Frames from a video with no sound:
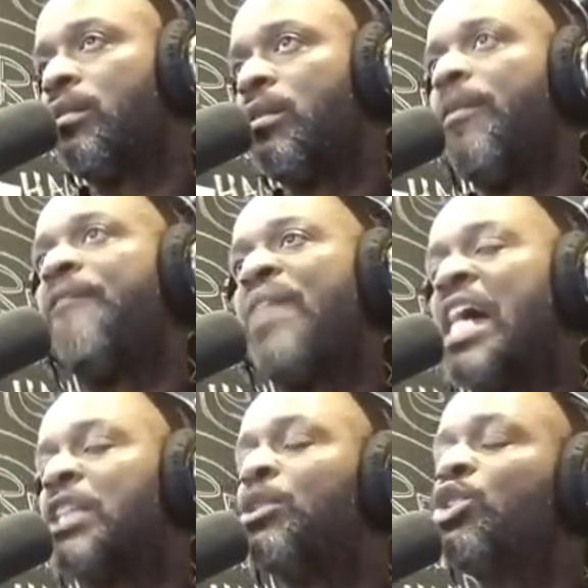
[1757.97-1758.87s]
The
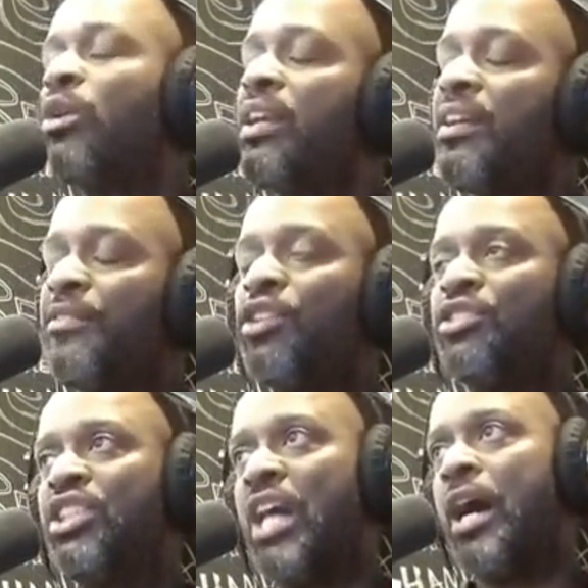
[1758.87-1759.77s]
vast majority of
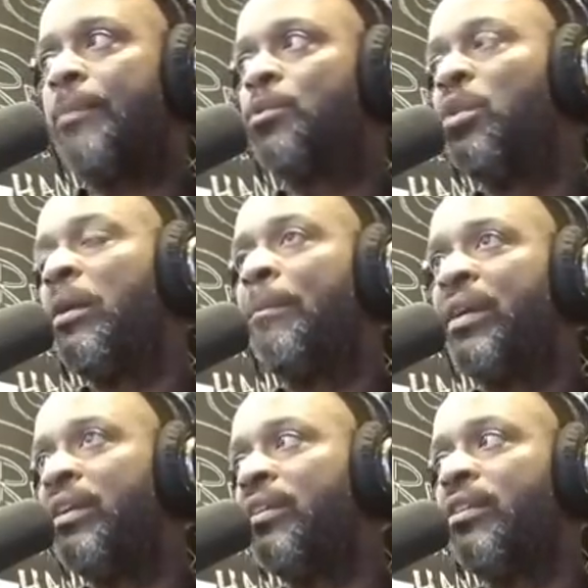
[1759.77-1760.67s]
those jobs would have
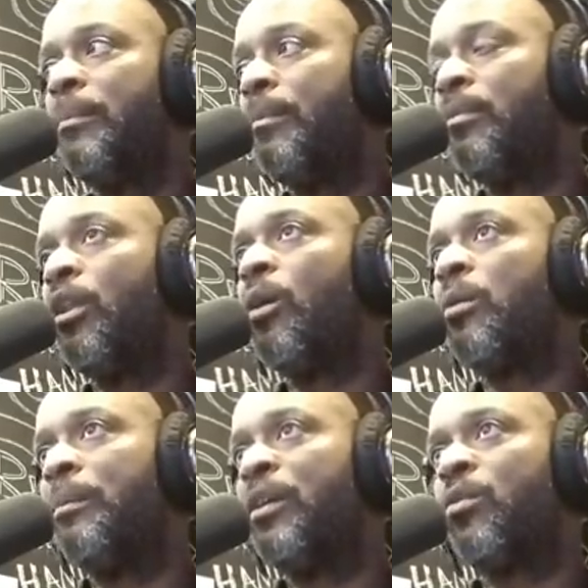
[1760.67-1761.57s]
been in the
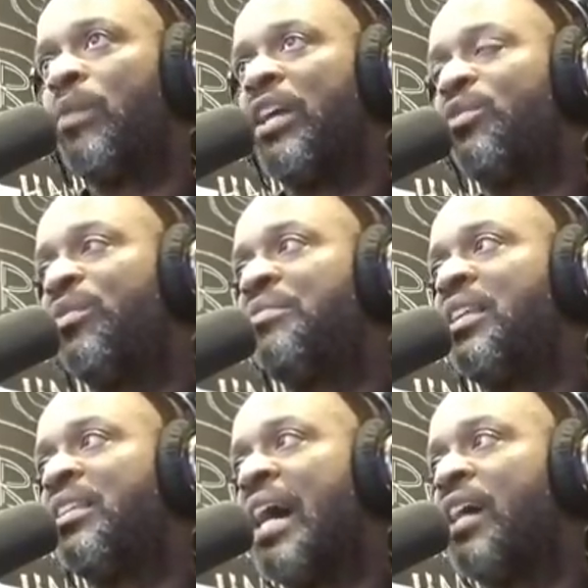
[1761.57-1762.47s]
lower middle range,
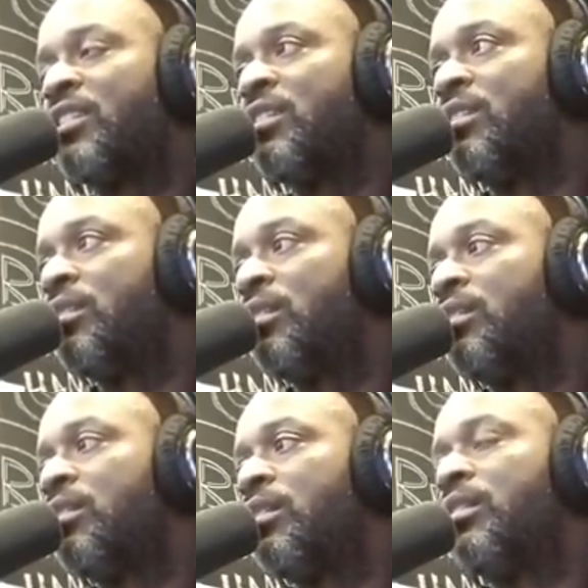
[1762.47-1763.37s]
$50,000 to,
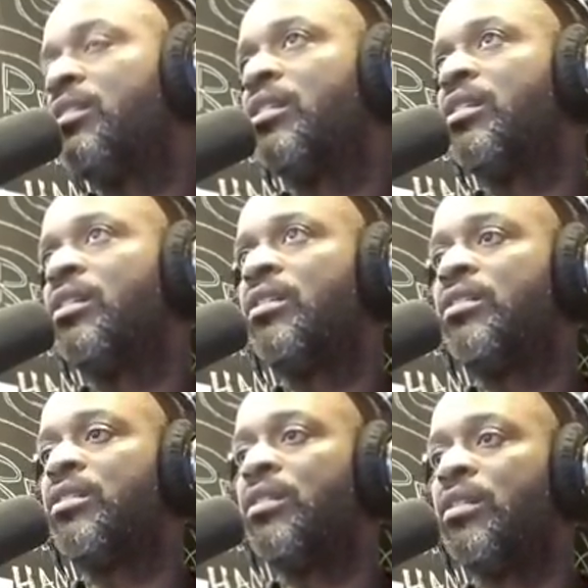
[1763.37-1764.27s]
to, to,
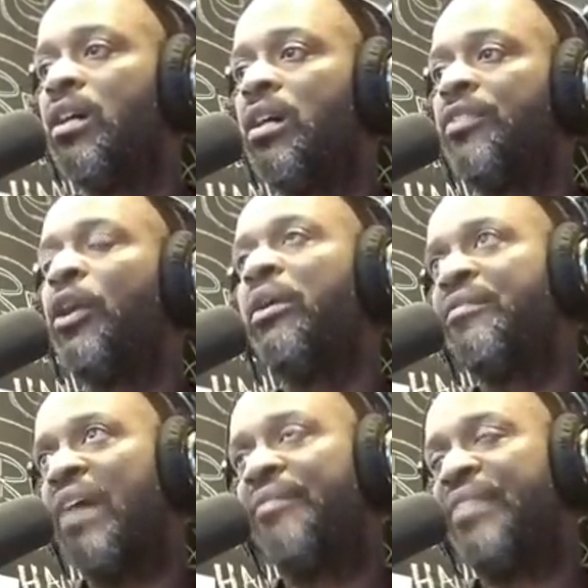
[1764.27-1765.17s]
to uh,
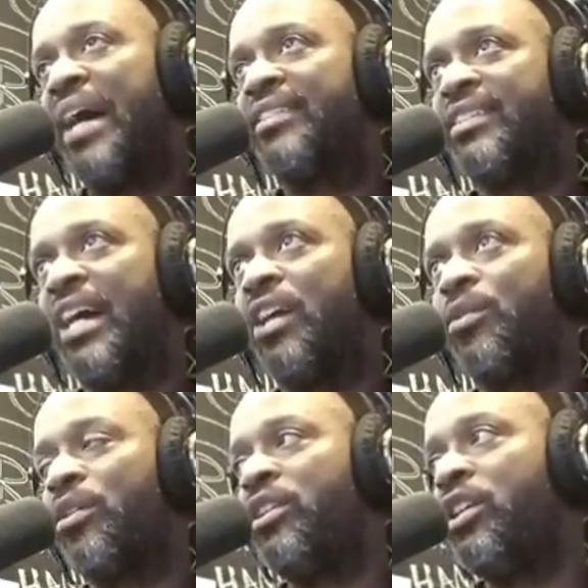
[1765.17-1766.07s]

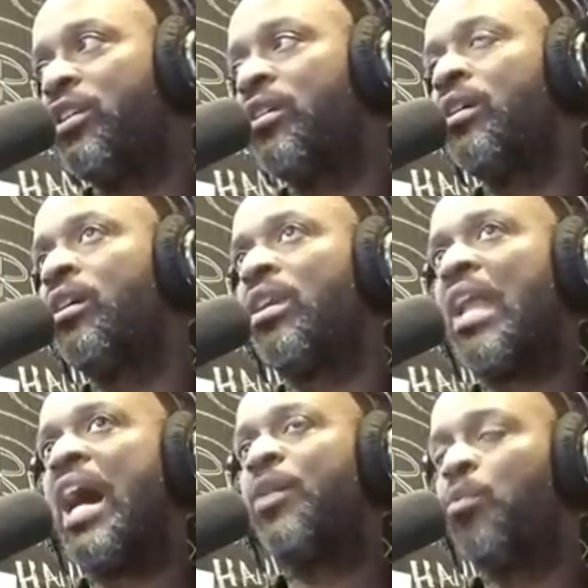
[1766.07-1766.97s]
$35,000 a year
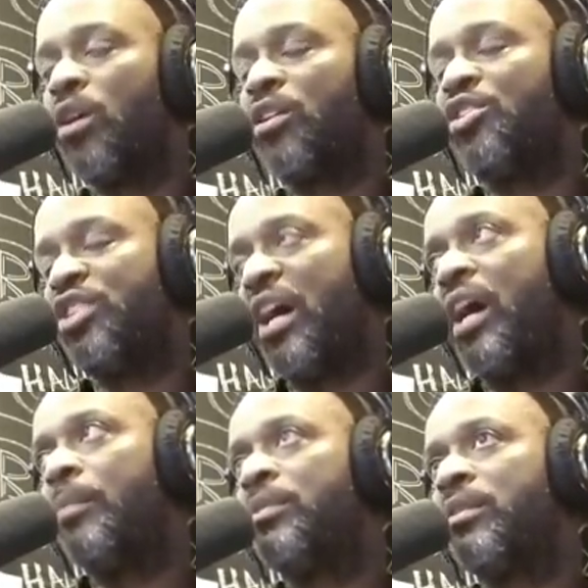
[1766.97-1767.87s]
line worker jobs.